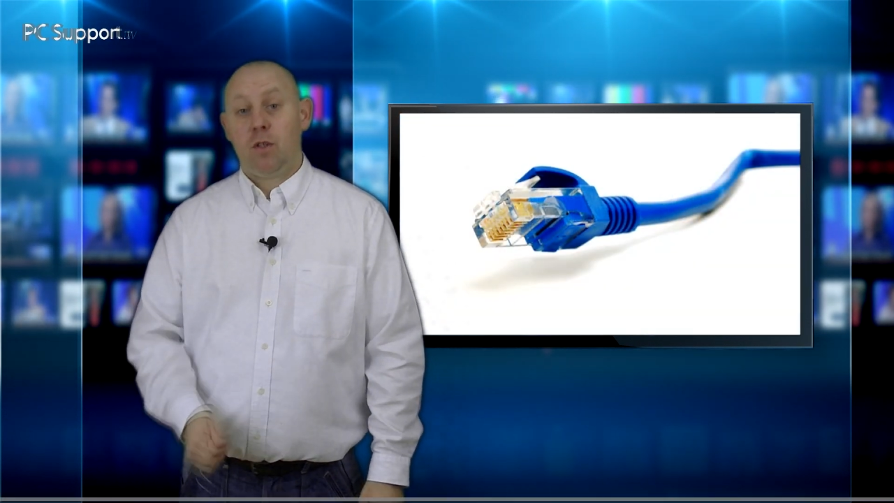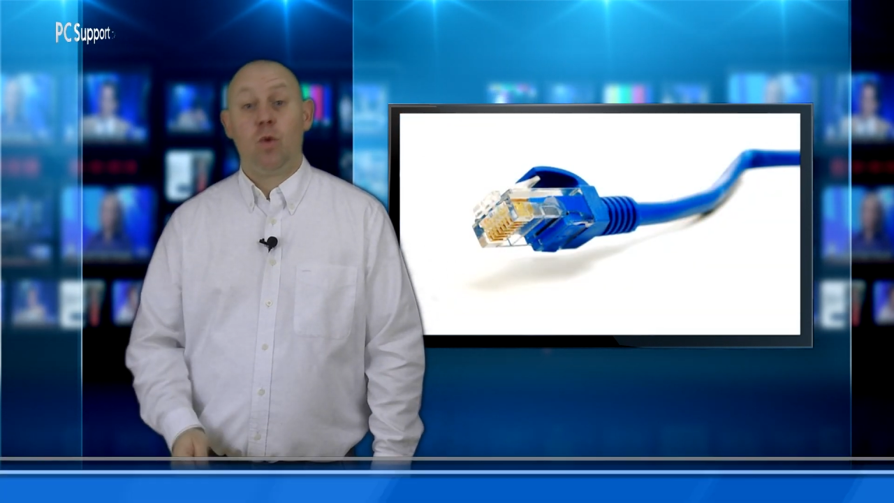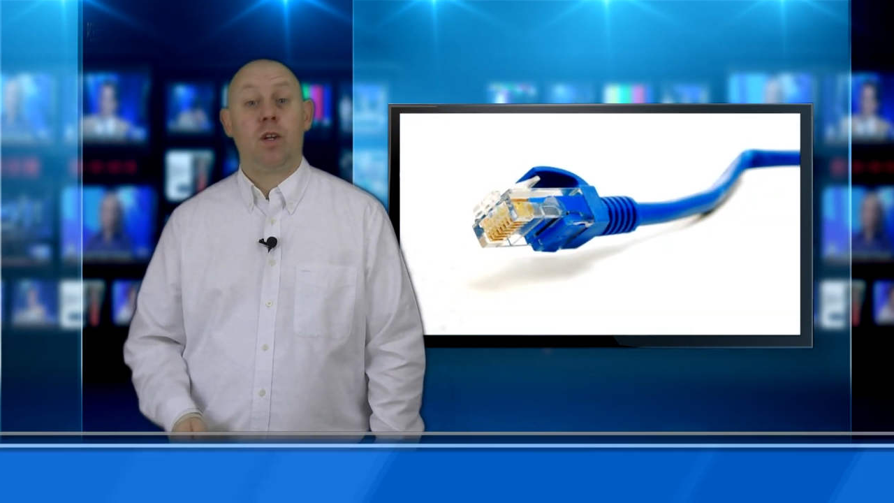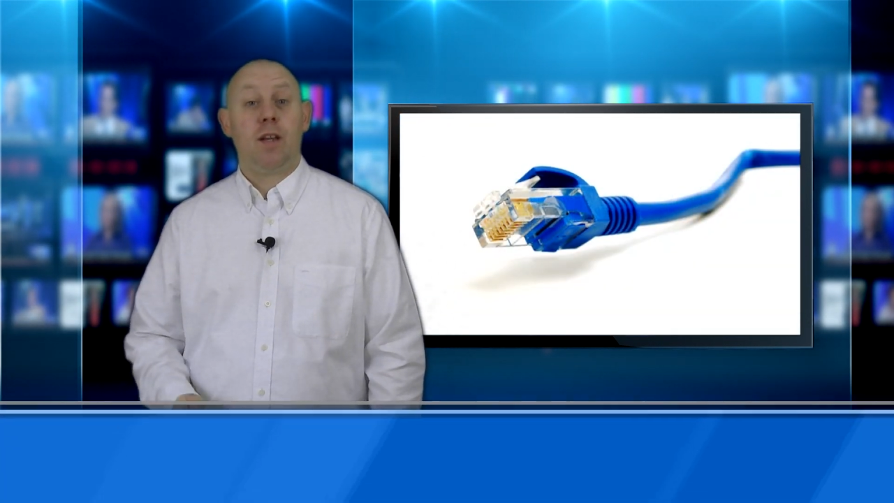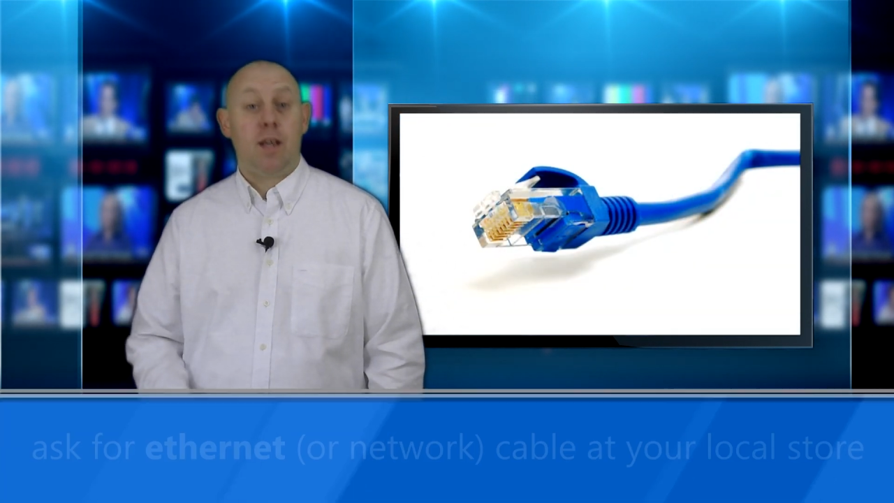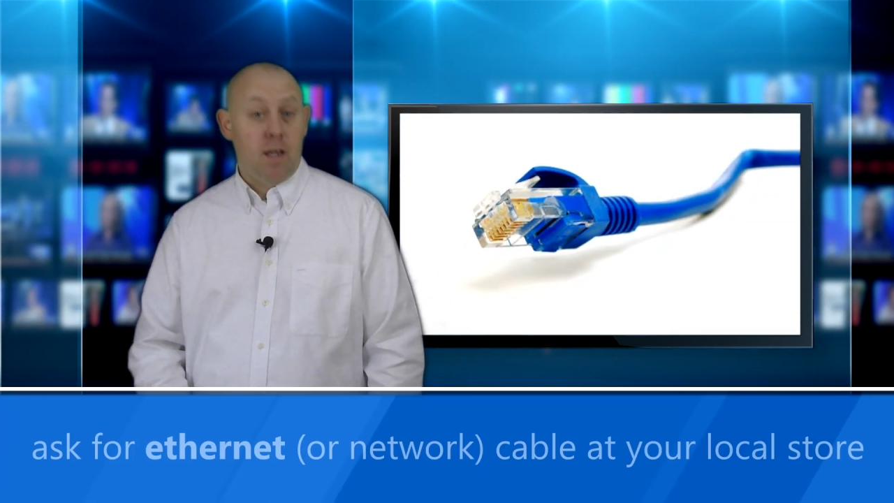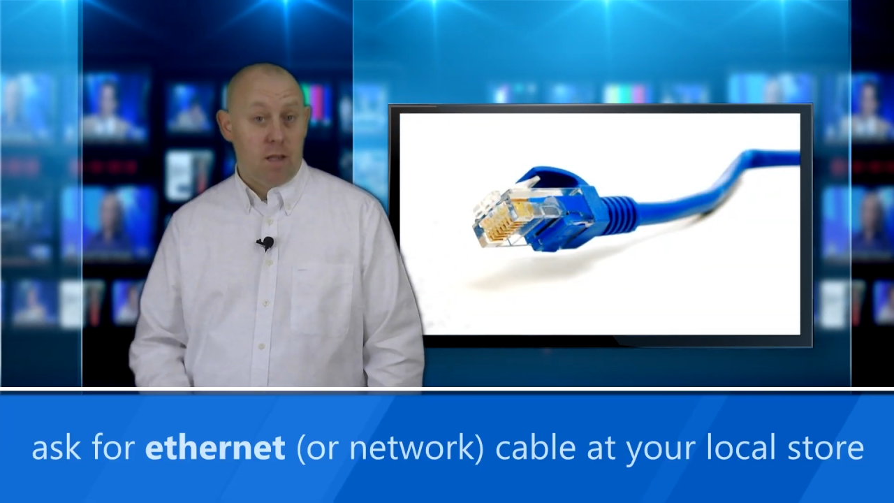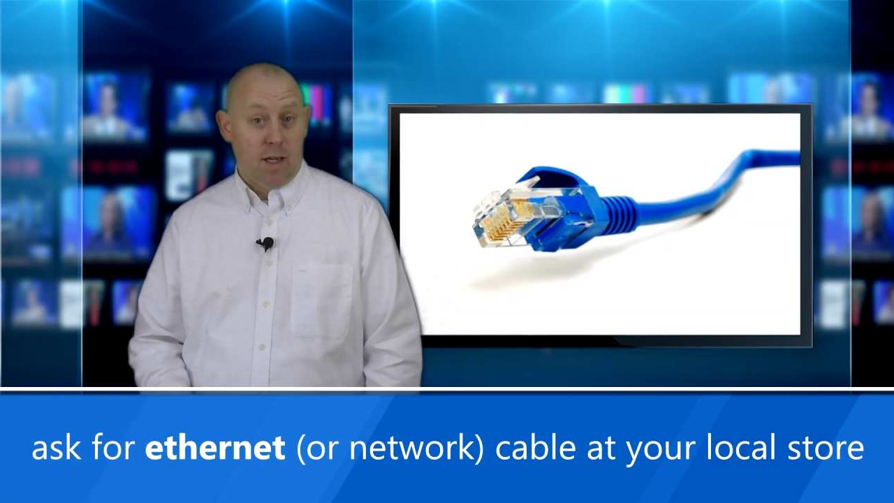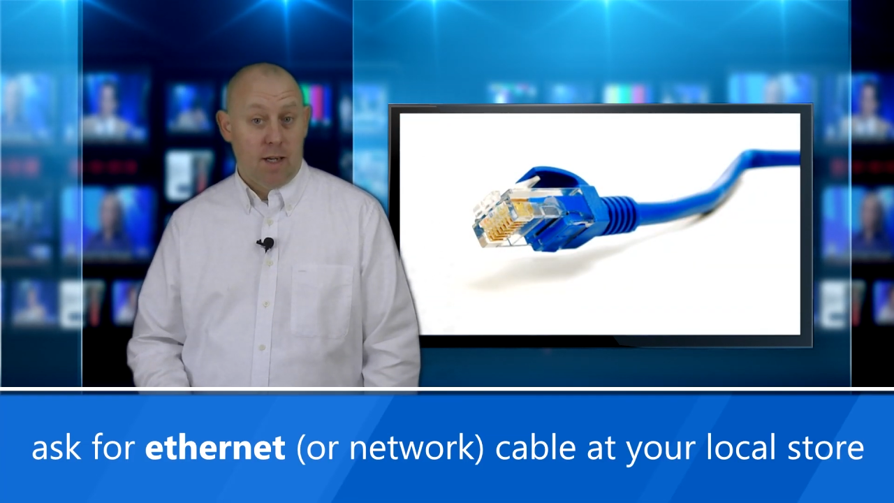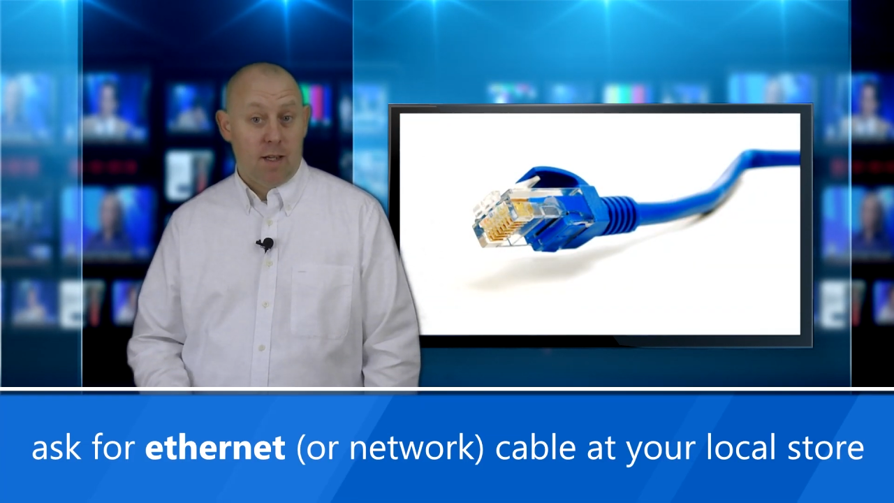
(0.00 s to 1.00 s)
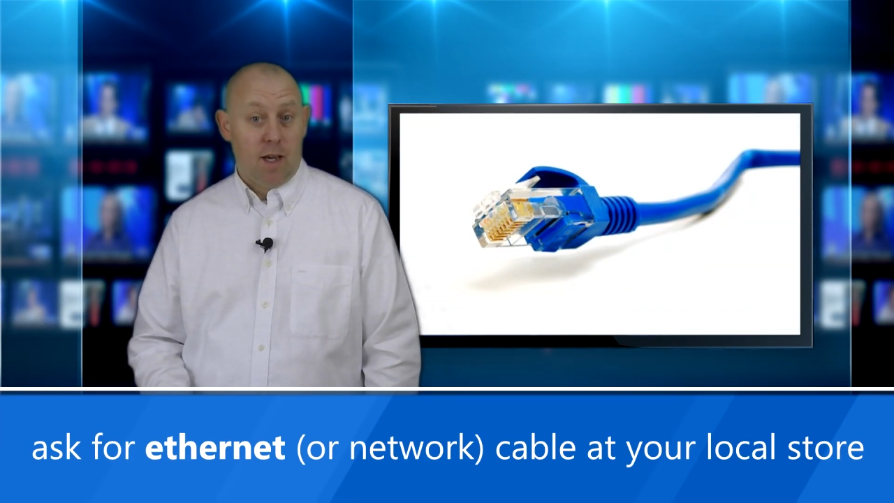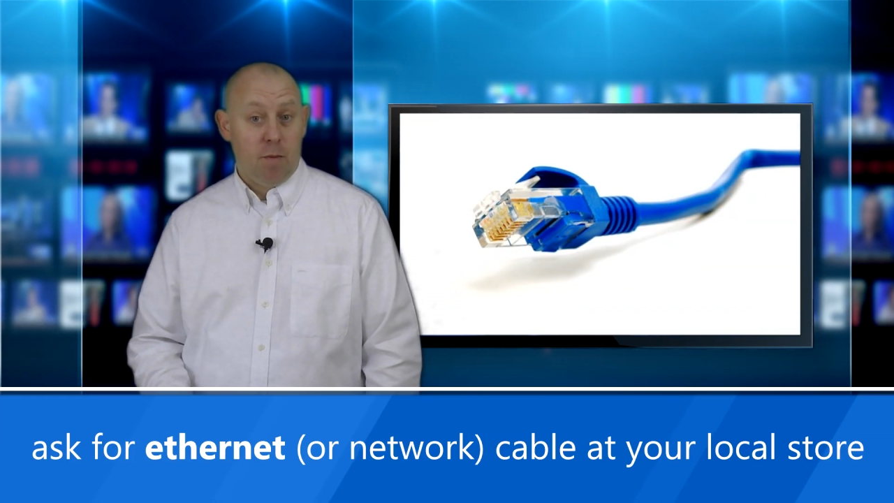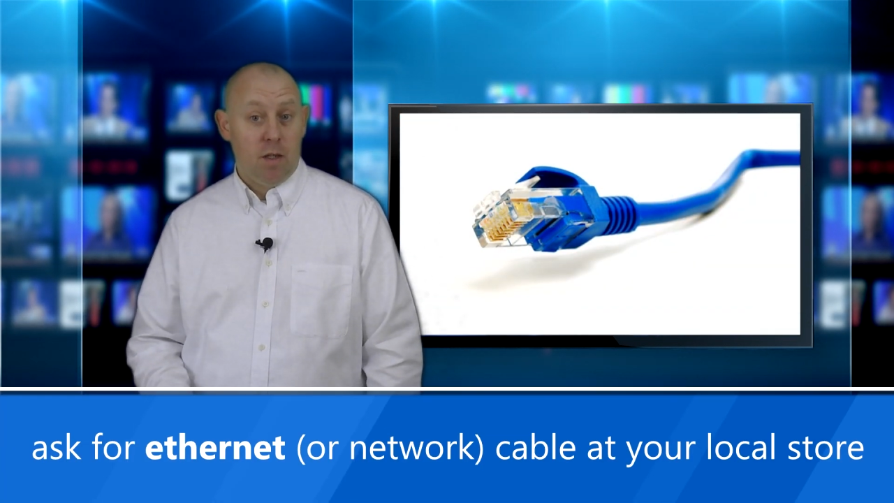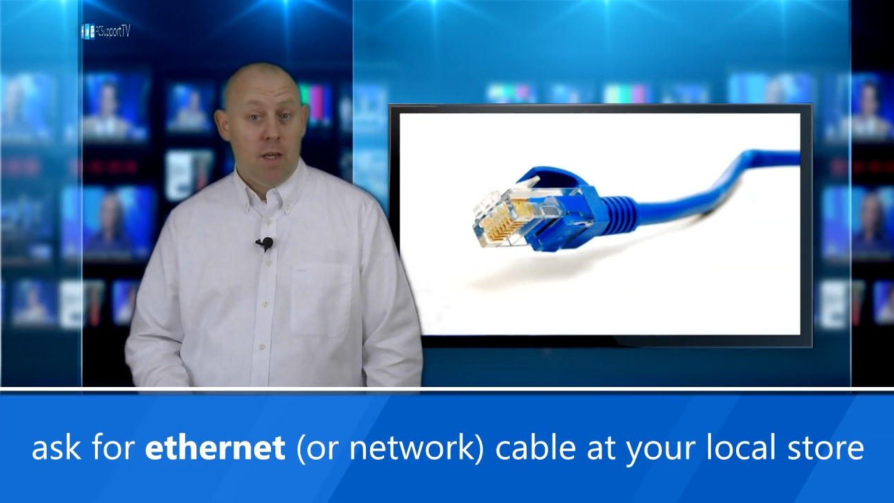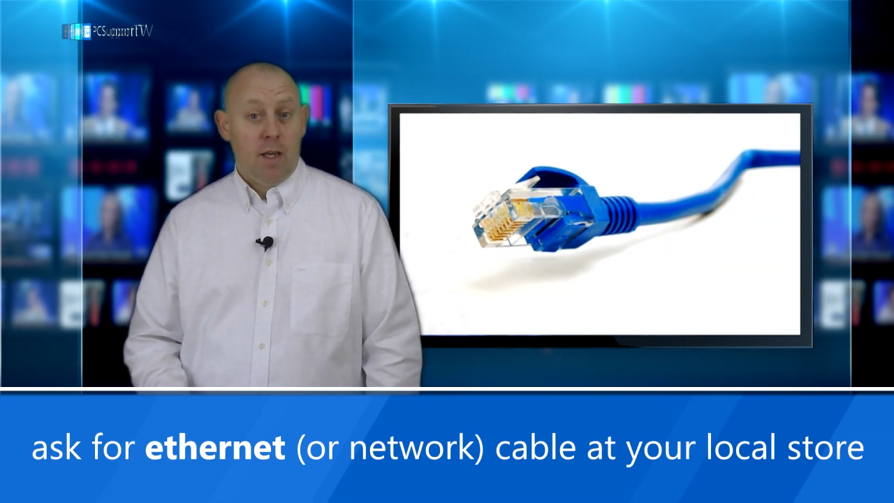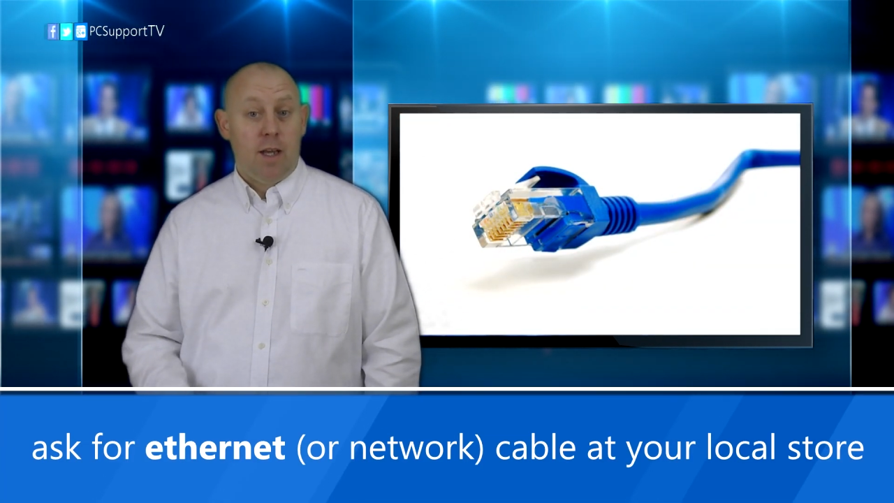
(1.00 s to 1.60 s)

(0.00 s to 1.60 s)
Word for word: called an Ethernet cable,